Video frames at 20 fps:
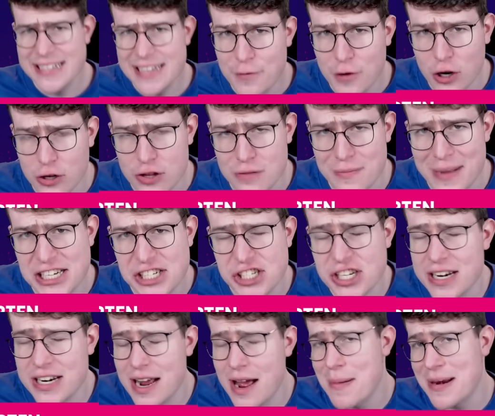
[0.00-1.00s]
I forgot to
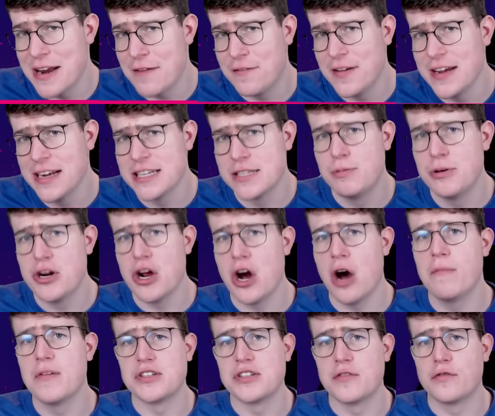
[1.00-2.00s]
mention, but I think it's pretty
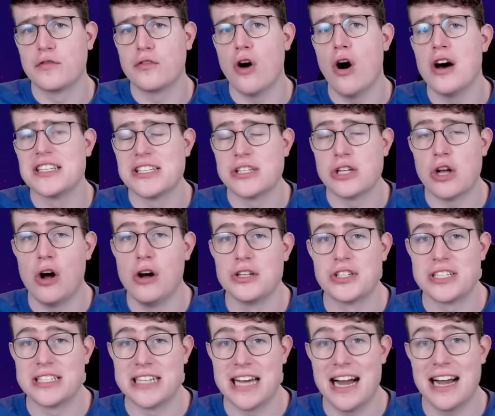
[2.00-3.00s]
obvious, of course, it's also
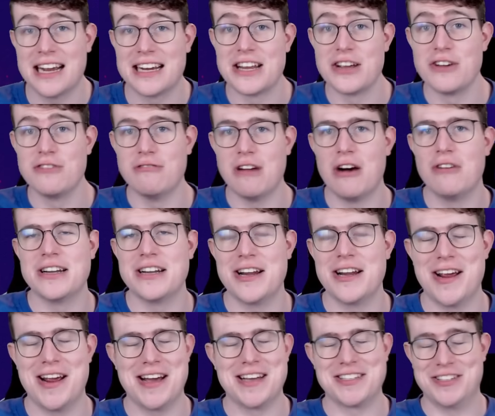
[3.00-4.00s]
targeting ground and
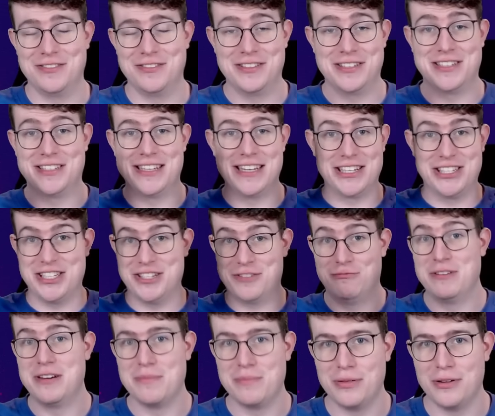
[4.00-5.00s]
air. So this is like just
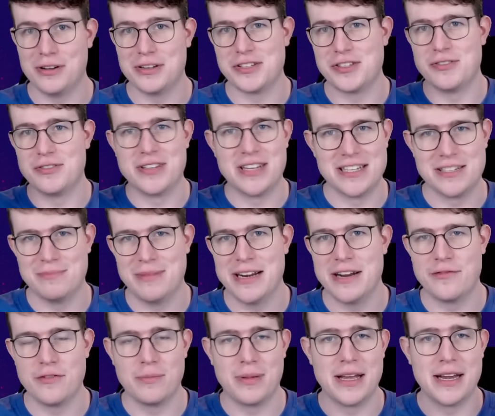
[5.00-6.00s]
really important. So it doesn't matter
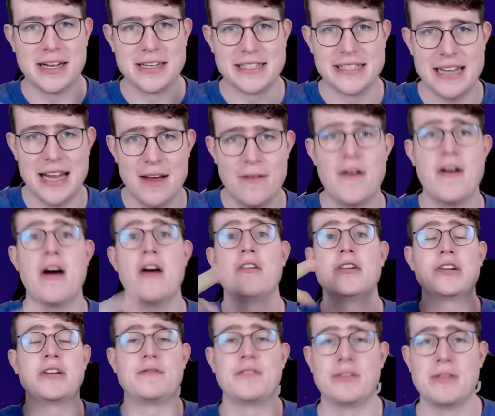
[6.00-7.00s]
if you play against Lava
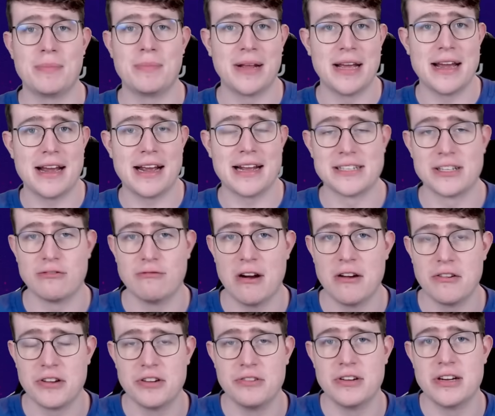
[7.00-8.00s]
Hound, if you play against a
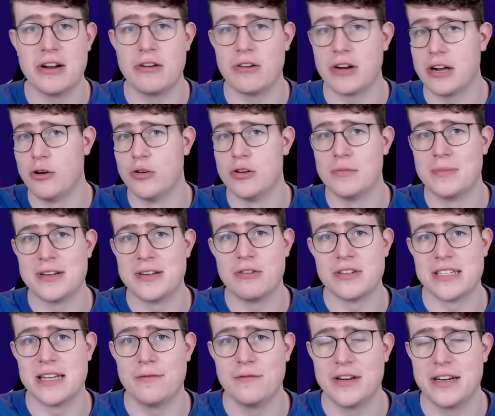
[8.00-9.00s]
ground unit or Golem or
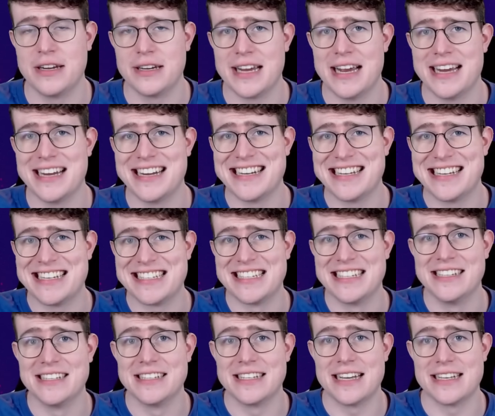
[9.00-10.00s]
something like that, it
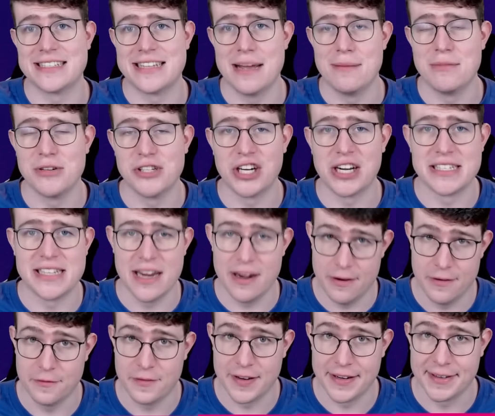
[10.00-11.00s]
still does damage against
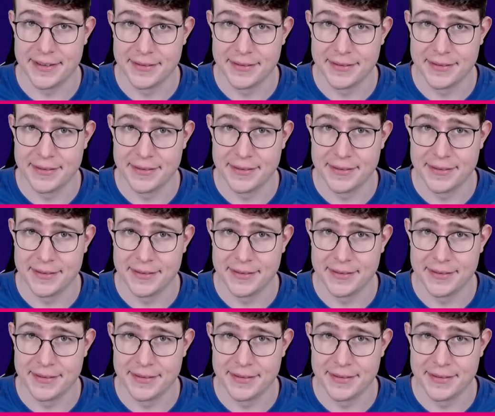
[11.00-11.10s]
everything.